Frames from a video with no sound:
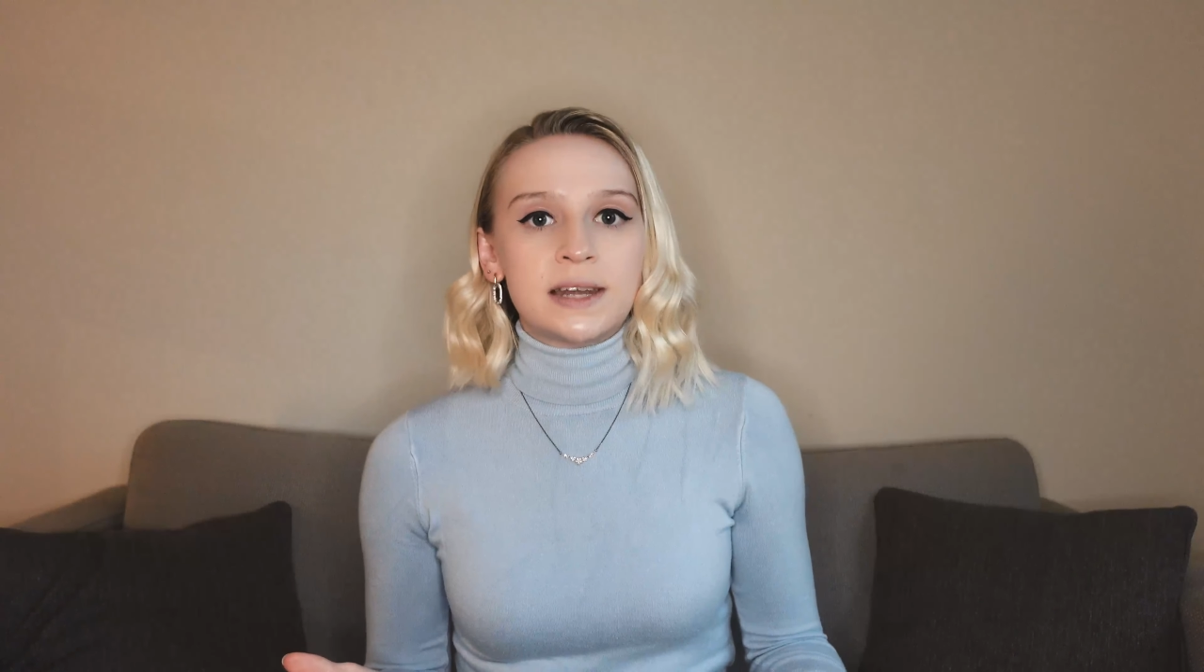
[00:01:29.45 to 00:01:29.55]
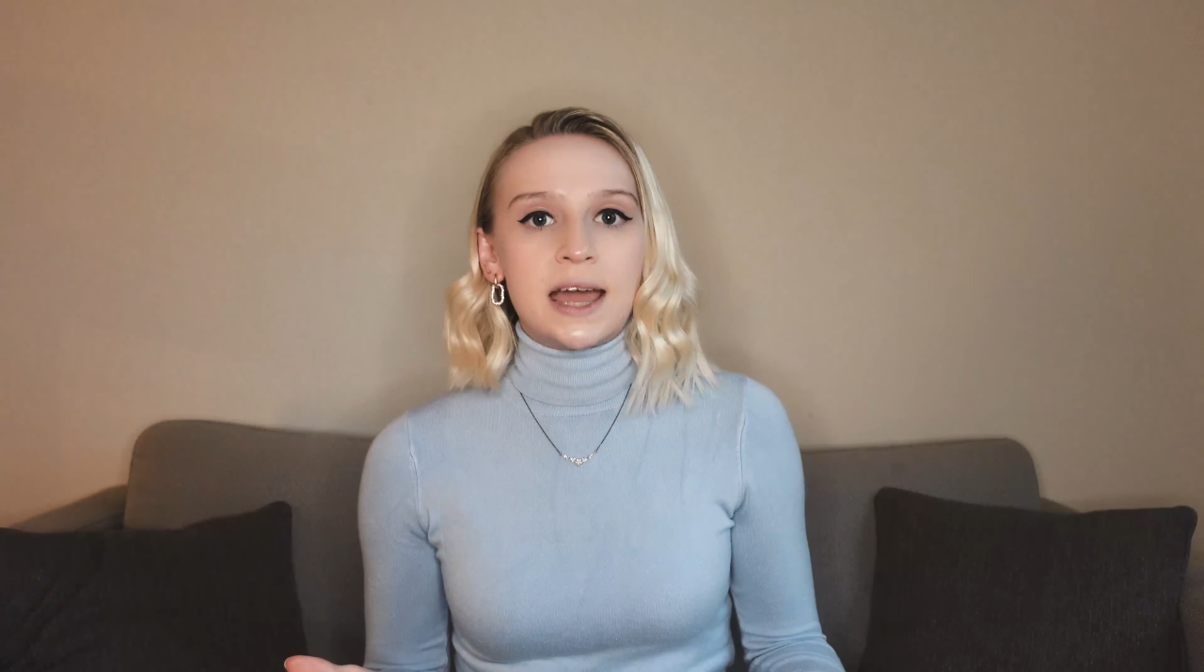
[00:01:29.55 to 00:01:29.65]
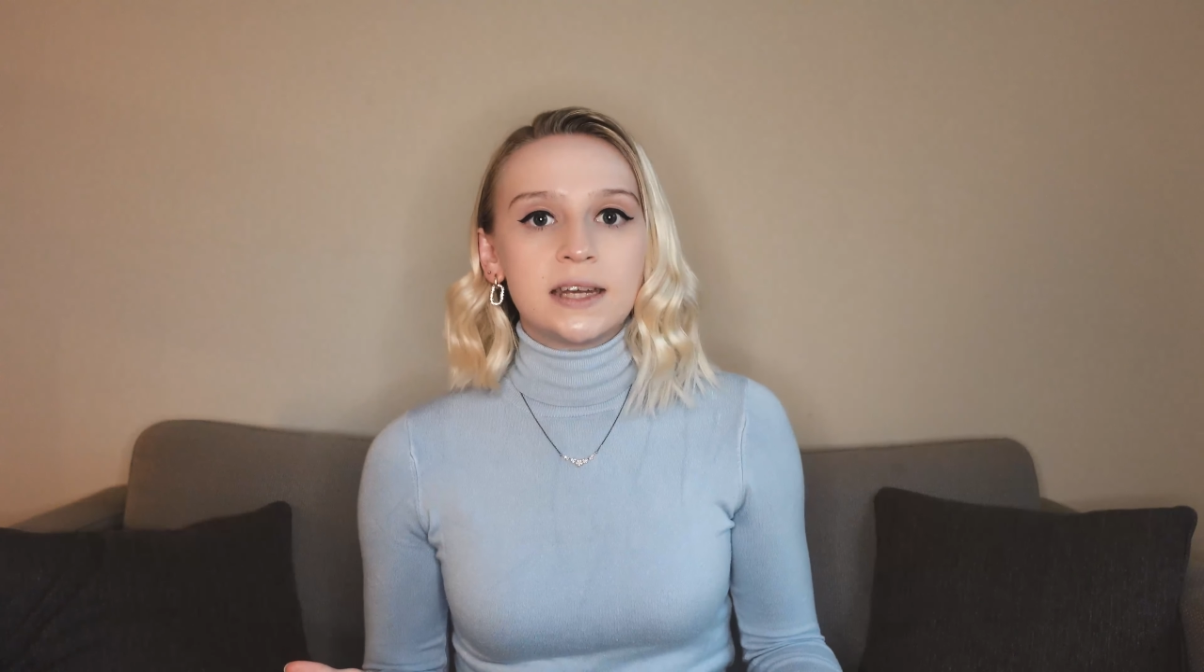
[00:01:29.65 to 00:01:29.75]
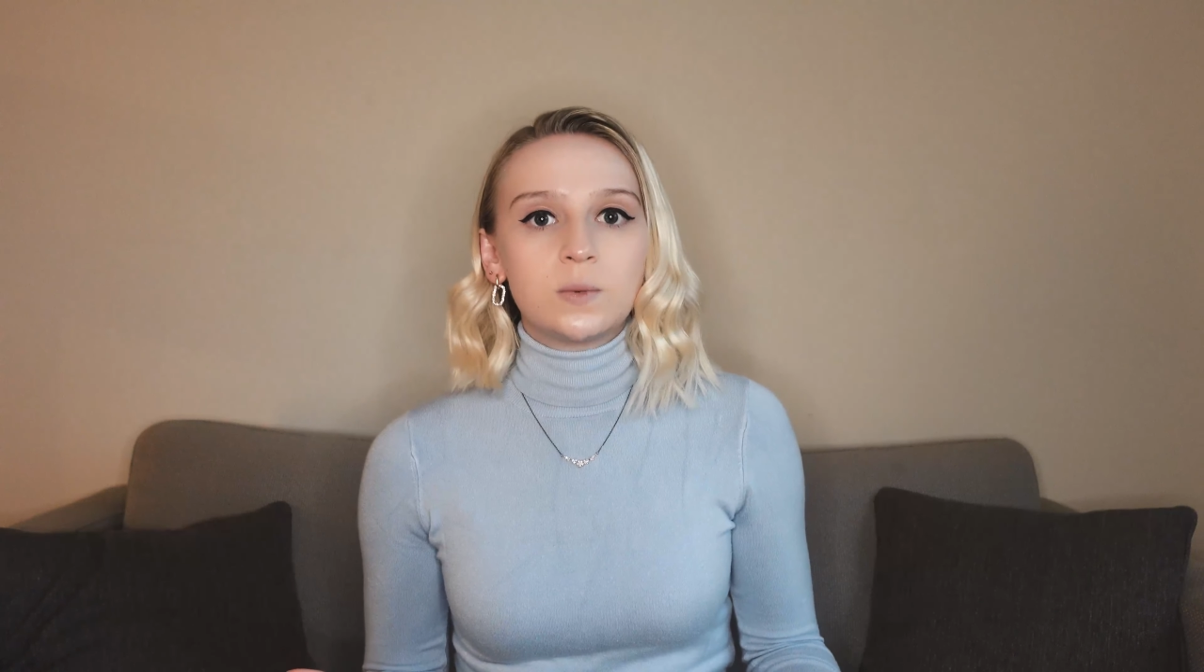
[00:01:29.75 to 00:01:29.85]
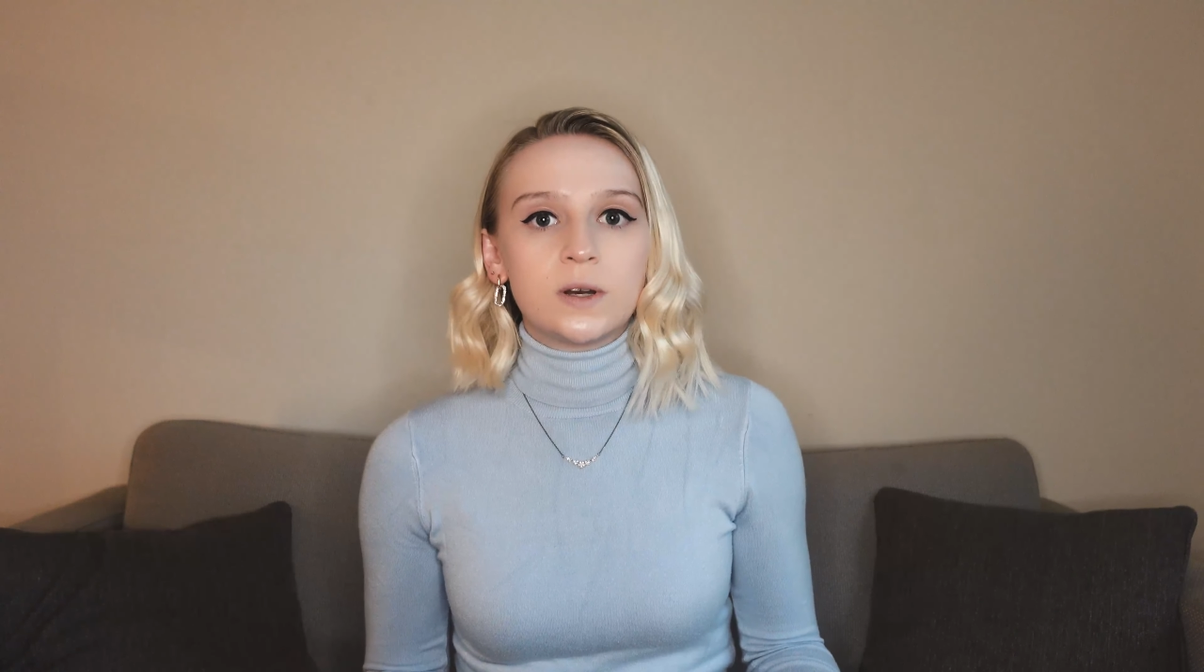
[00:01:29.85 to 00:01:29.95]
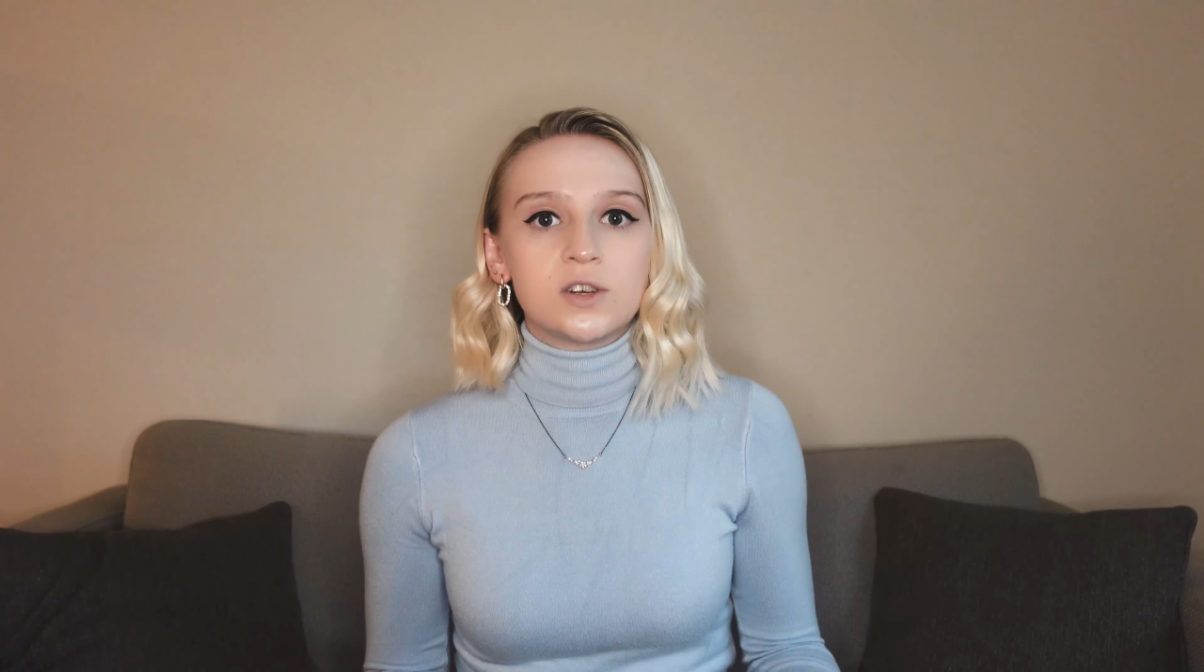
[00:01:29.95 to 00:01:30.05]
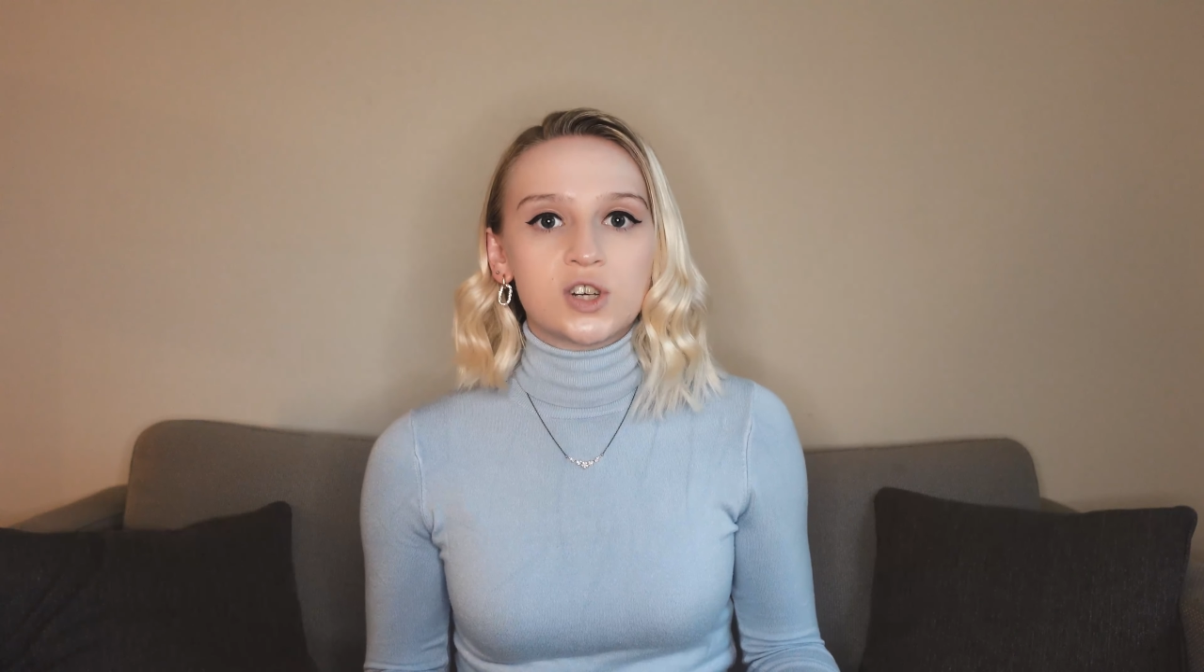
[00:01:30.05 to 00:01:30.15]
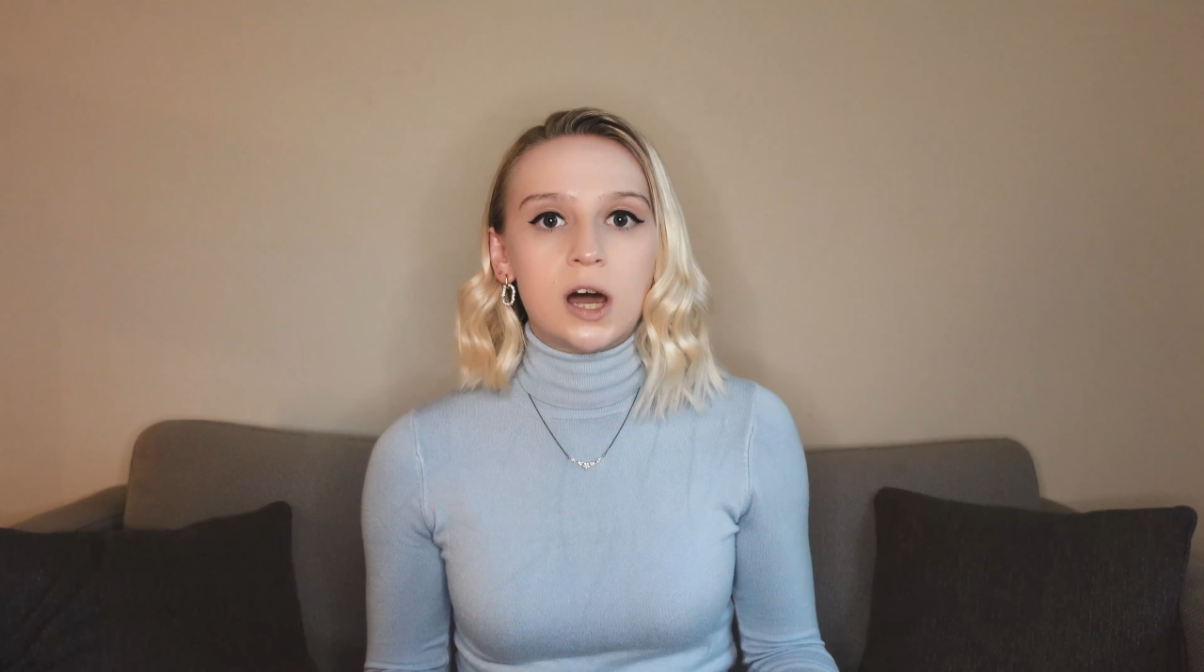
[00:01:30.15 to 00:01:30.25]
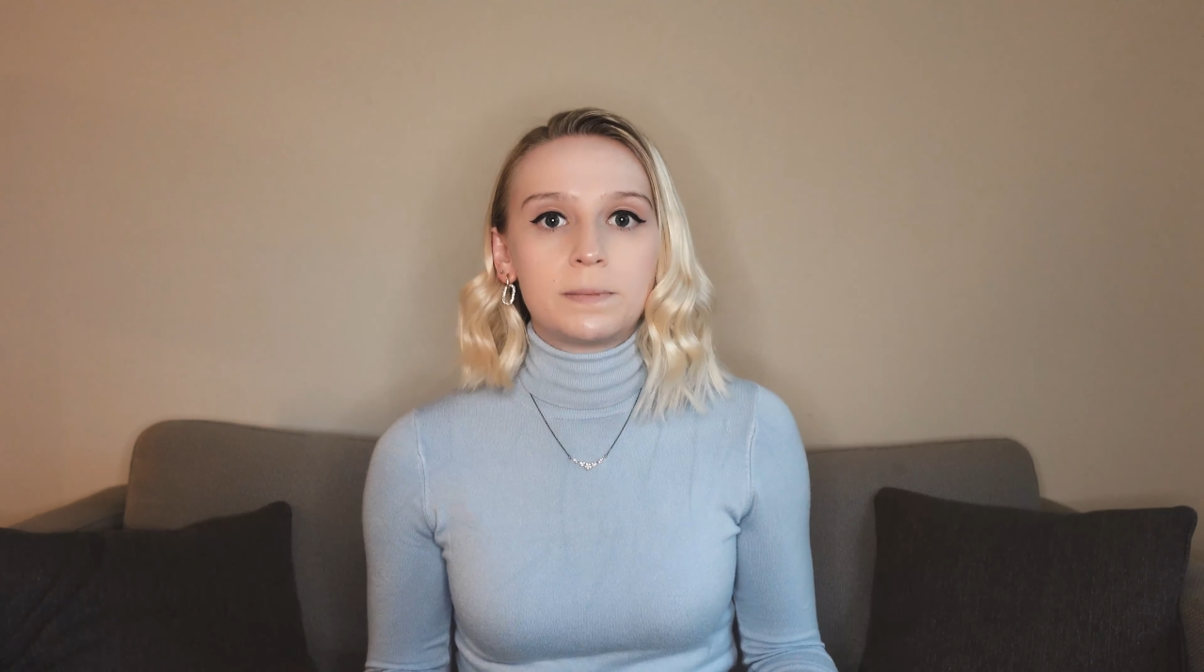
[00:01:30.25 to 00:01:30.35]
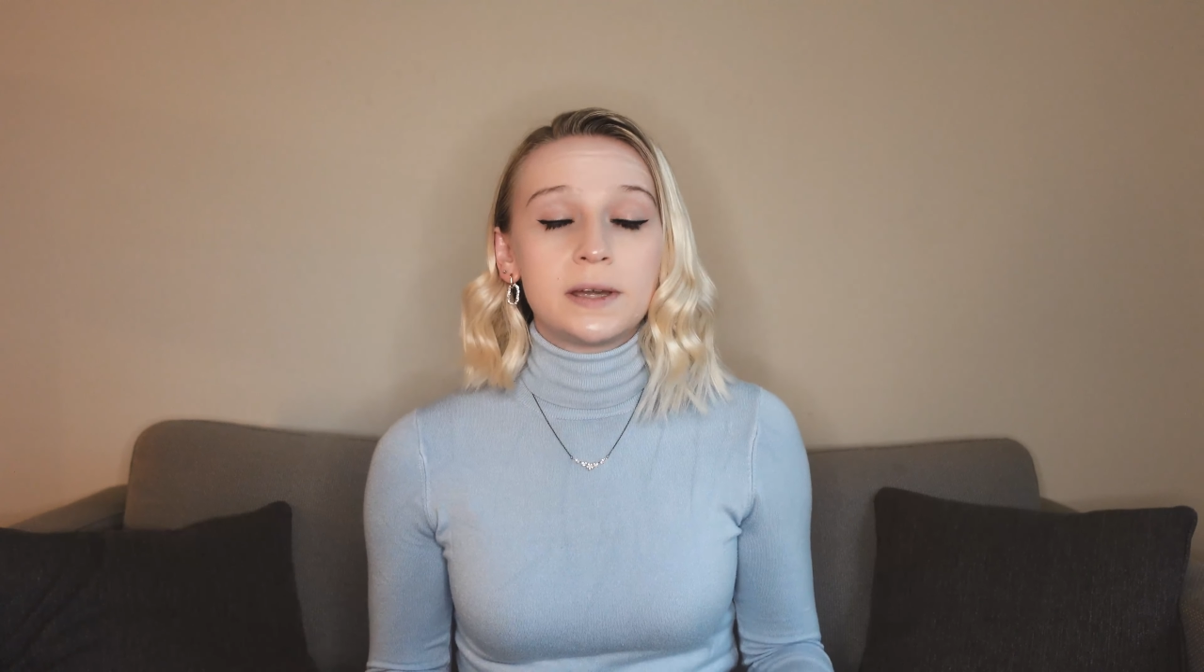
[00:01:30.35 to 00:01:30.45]
handy when you're
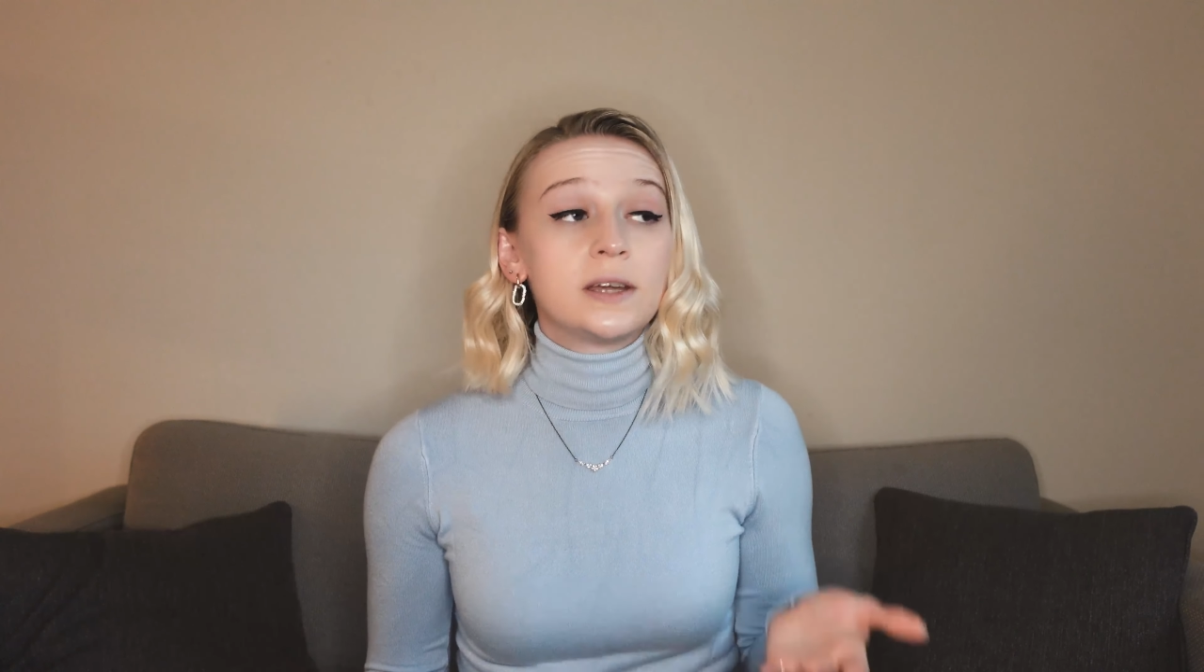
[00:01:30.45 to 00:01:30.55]
shopping